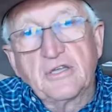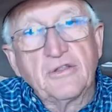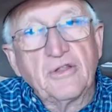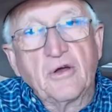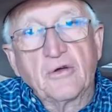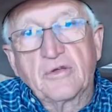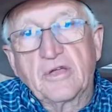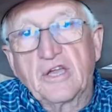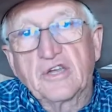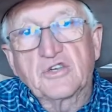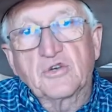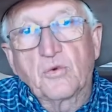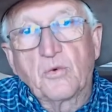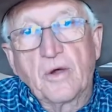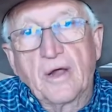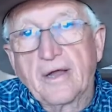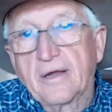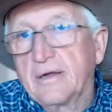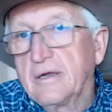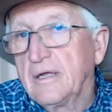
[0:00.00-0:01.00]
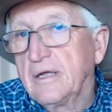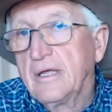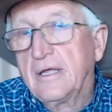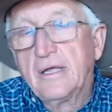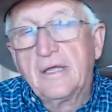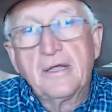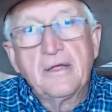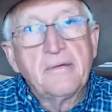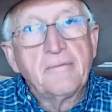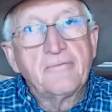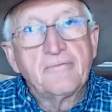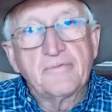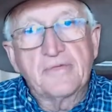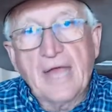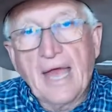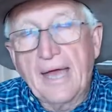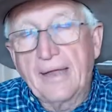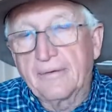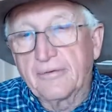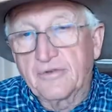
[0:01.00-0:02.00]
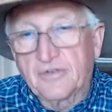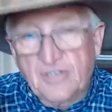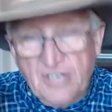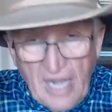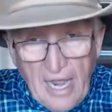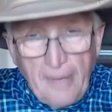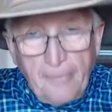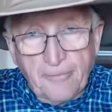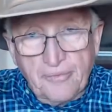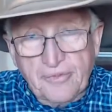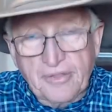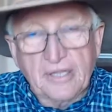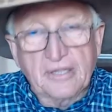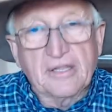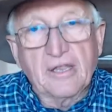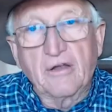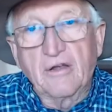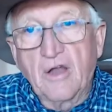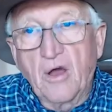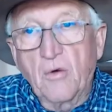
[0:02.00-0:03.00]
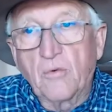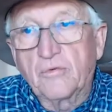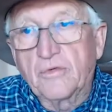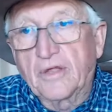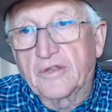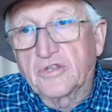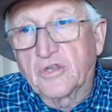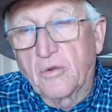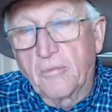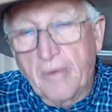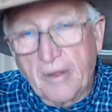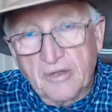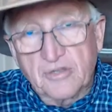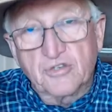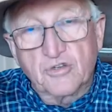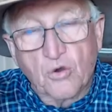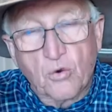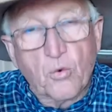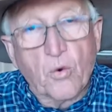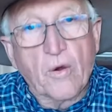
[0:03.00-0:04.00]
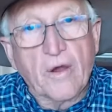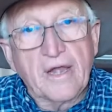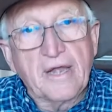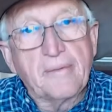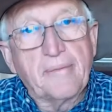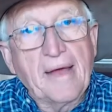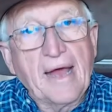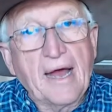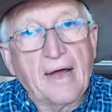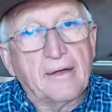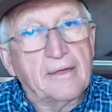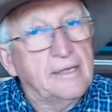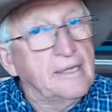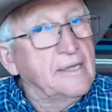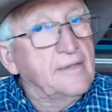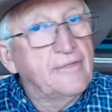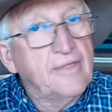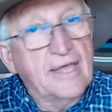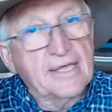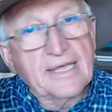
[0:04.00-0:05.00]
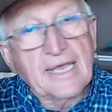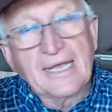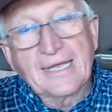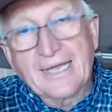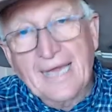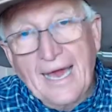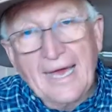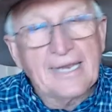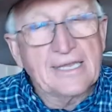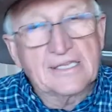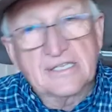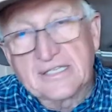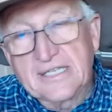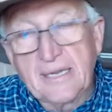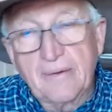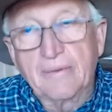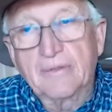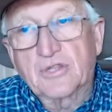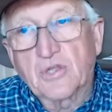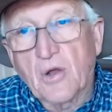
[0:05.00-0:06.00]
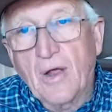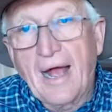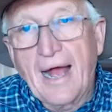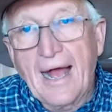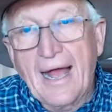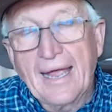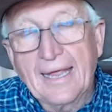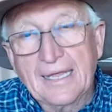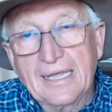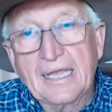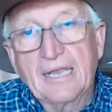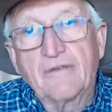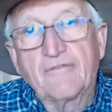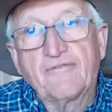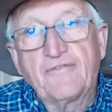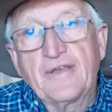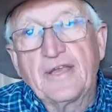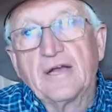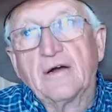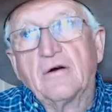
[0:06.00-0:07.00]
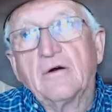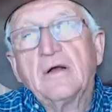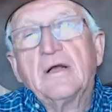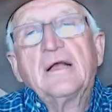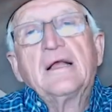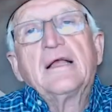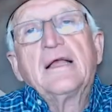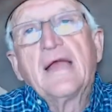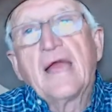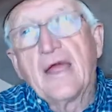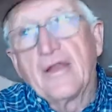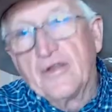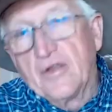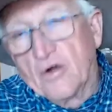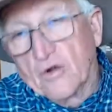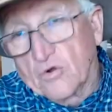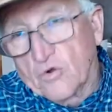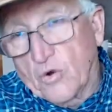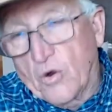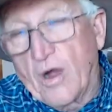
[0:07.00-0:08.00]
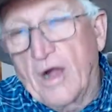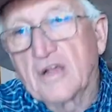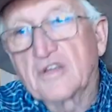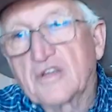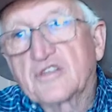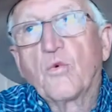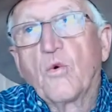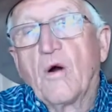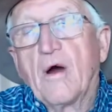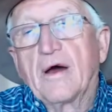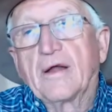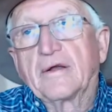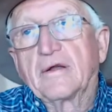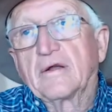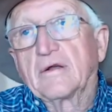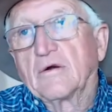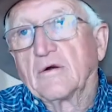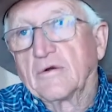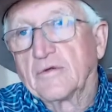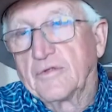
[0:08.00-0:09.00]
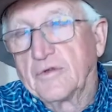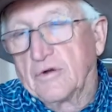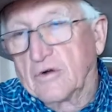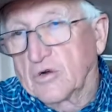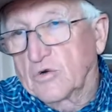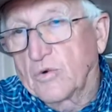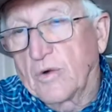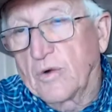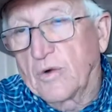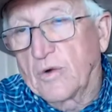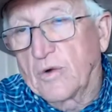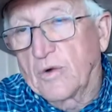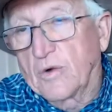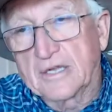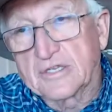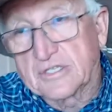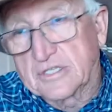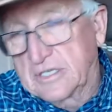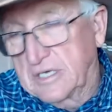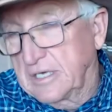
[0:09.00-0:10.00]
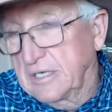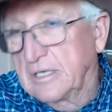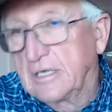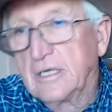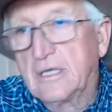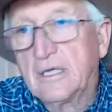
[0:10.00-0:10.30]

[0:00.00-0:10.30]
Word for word: they'll get to where that depth that they're not that they're being so worried about, they can kind of see with their eye and get a feel, and they'll cross the water or they'll cross the